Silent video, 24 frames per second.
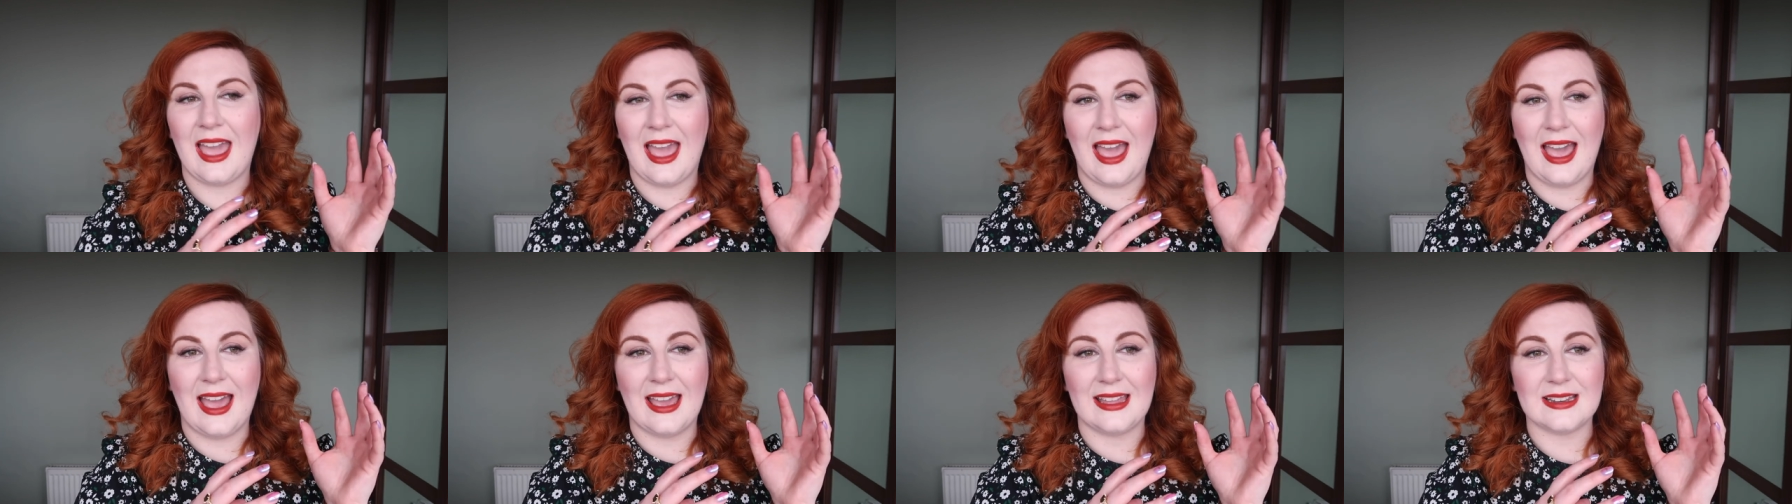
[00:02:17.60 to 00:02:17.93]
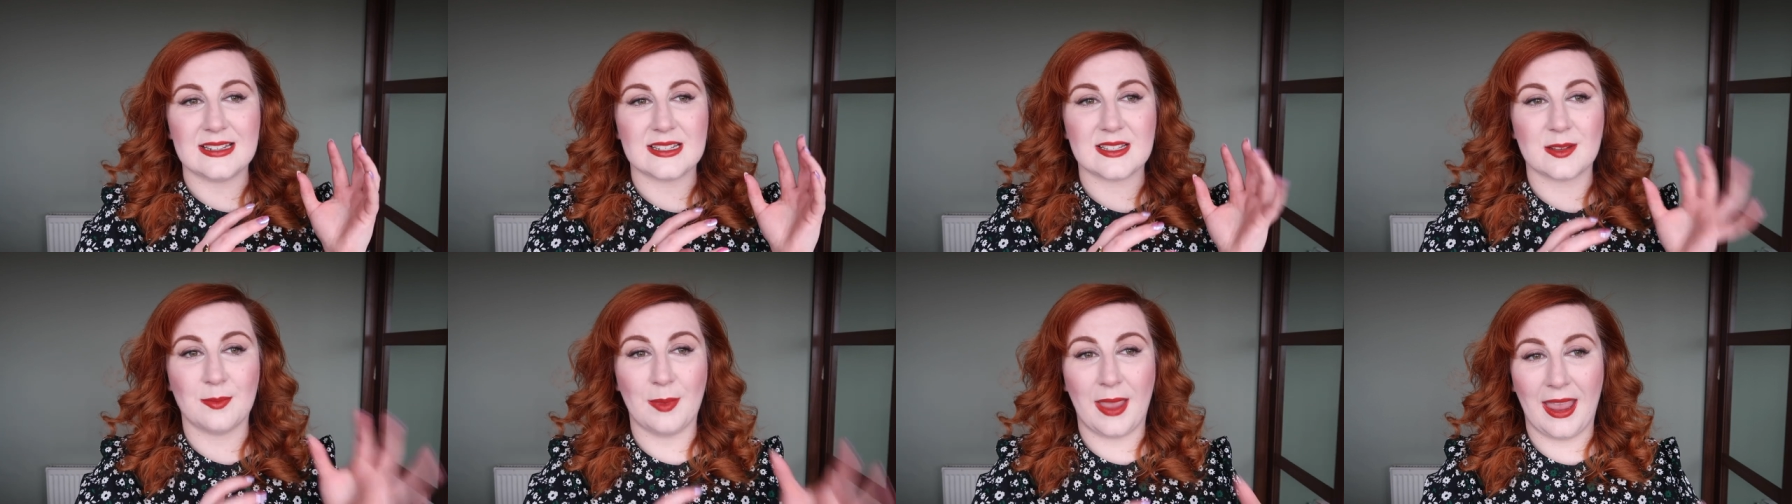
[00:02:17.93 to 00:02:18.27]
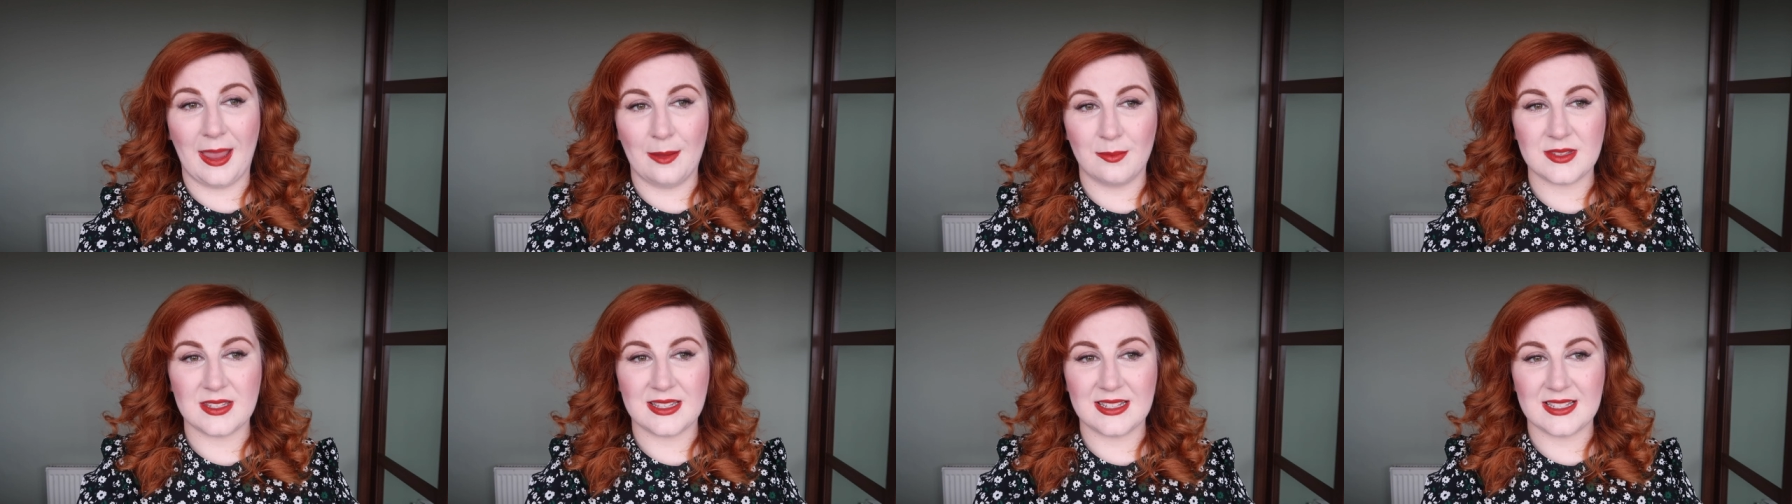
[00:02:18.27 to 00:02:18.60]
and some
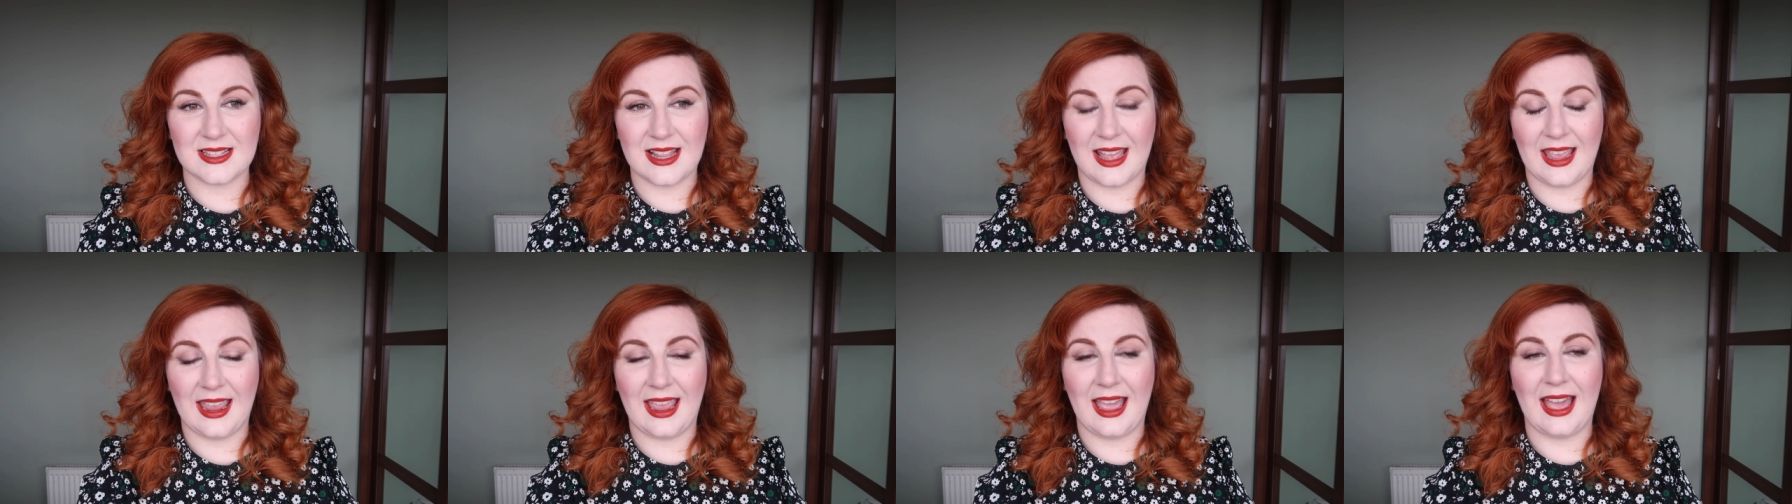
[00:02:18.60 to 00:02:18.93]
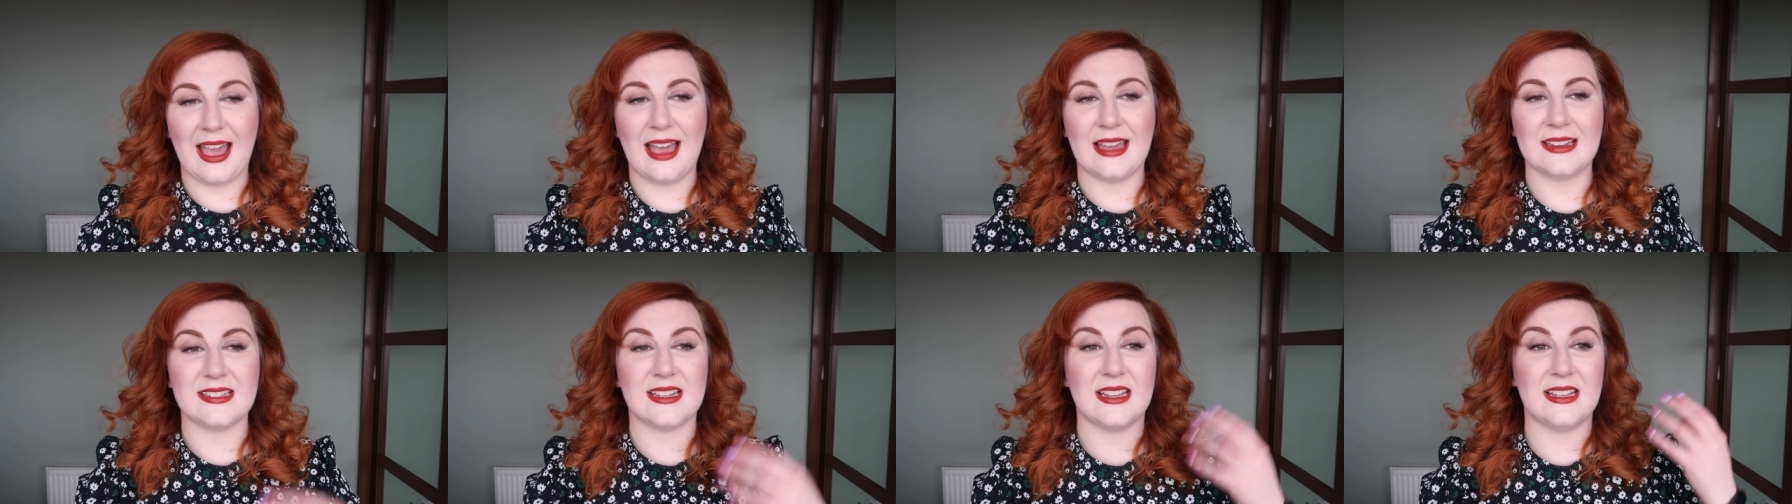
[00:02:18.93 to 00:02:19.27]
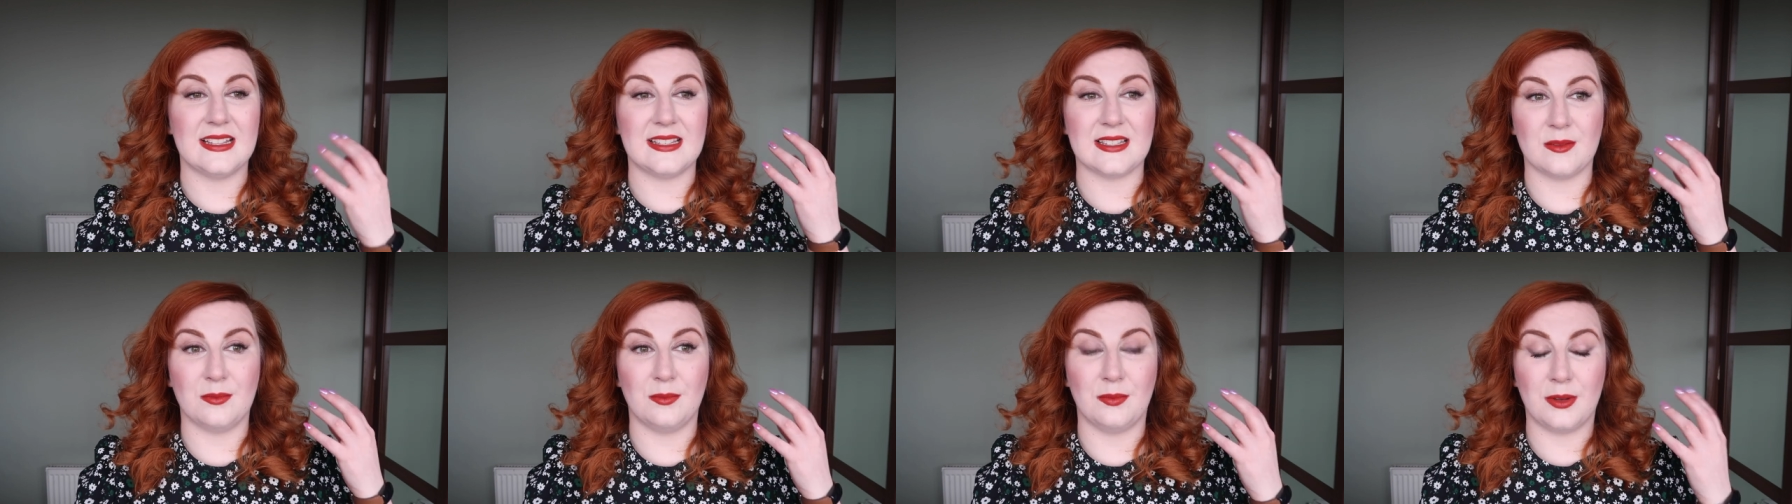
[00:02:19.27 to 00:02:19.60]
empties that I had
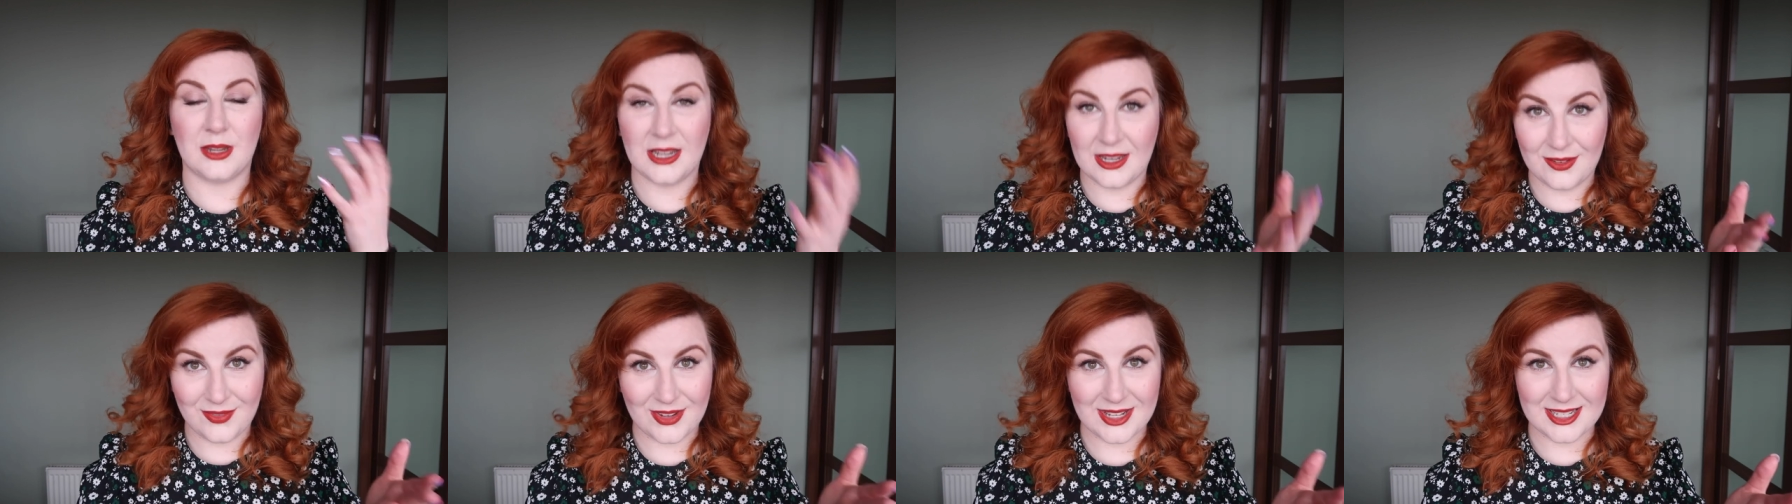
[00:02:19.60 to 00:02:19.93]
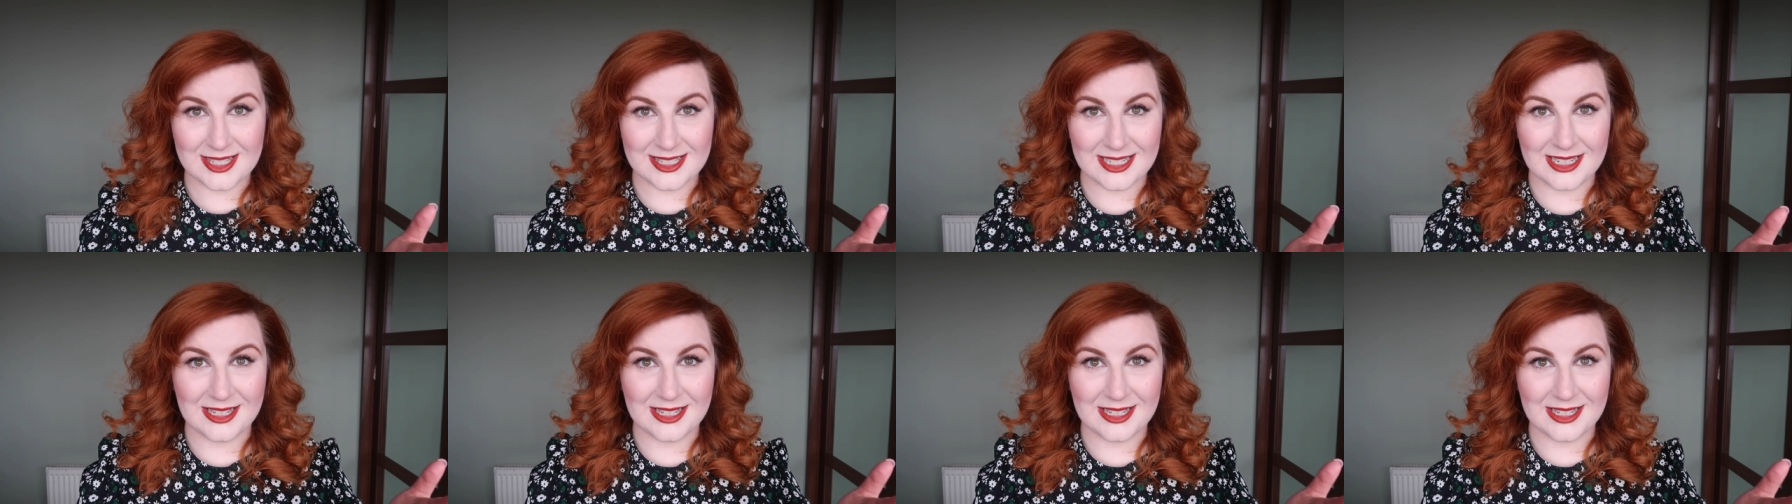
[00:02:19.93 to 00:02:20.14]
and some previous